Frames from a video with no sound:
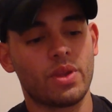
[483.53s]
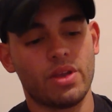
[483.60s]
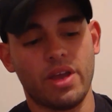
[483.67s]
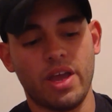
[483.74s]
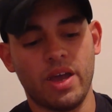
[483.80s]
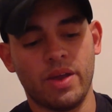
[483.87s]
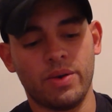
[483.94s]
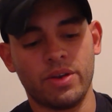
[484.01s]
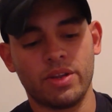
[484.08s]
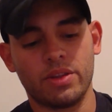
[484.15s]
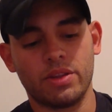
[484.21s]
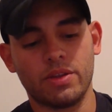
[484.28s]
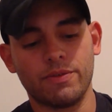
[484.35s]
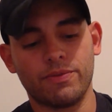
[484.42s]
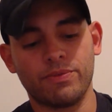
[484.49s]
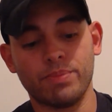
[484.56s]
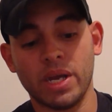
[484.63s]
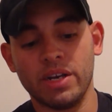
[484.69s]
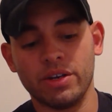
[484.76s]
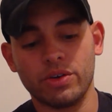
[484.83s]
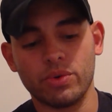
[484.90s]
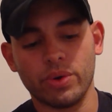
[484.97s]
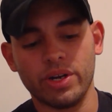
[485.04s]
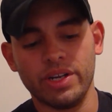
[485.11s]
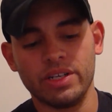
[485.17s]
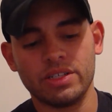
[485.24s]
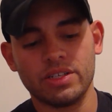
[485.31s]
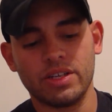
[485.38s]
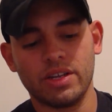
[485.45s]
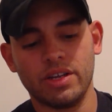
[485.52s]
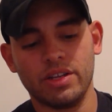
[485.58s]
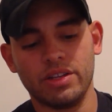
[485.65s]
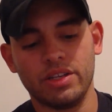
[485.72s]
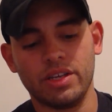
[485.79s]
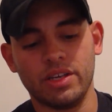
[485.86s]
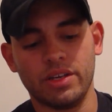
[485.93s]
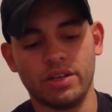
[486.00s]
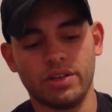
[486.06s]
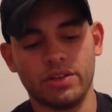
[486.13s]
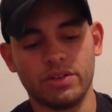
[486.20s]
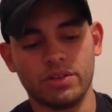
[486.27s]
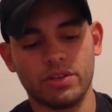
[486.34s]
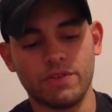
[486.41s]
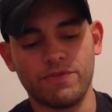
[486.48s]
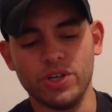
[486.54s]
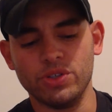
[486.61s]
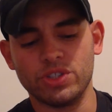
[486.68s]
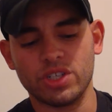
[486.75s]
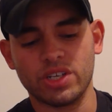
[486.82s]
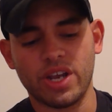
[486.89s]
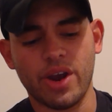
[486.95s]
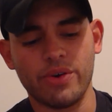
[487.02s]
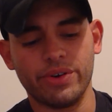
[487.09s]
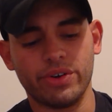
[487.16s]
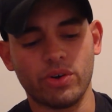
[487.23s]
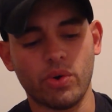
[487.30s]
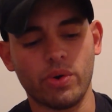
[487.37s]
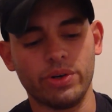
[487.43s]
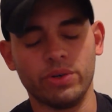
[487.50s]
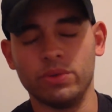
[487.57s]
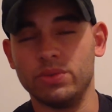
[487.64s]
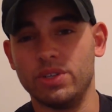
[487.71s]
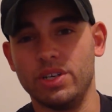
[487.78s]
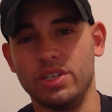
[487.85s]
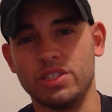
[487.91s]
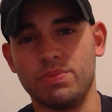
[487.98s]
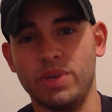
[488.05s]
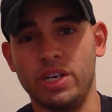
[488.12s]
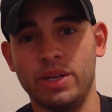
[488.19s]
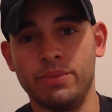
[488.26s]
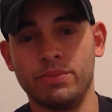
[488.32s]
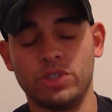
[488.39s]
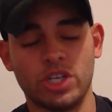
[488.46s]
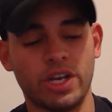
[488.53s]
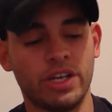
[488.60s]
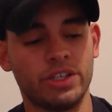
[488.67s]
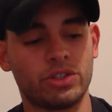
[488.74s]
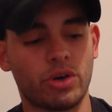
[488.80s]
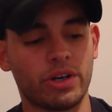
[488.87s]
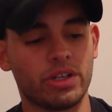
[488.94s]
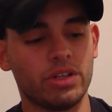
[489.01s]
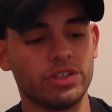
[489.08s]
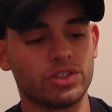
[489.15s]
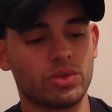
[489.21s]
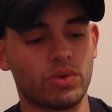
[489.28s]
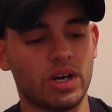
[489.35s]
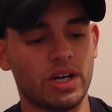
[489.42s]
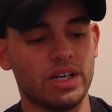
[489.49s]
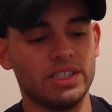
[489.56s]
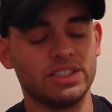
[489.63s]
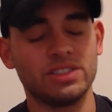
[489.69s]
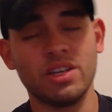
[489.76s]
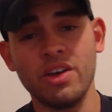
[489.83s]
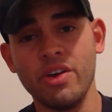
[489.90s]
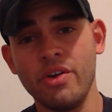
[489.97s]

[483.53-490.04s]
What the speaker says: And the main ingredient in the diffusion carrier oil is medium chain triglycerides.